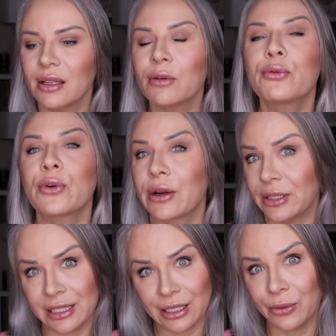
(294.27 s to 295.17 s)

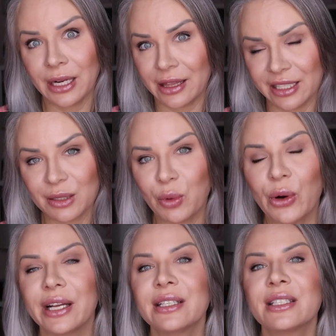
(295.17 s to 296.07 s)
fragrance note at this
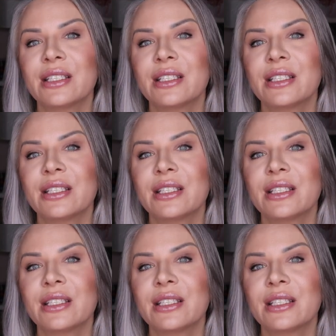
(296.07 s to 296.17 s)
point.